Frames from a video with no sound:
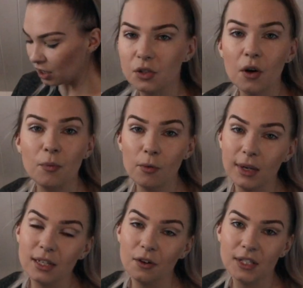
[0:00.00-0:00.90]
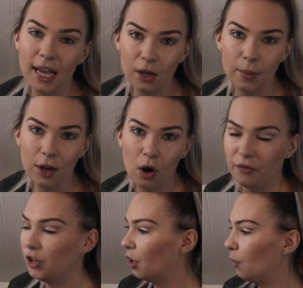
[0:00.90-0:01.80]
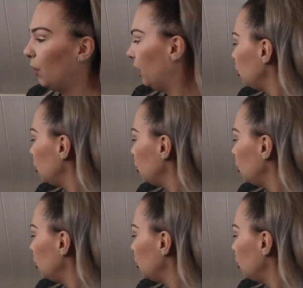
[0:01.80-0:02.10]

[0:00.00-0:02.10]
So I bought myself a takeaway coffee cup,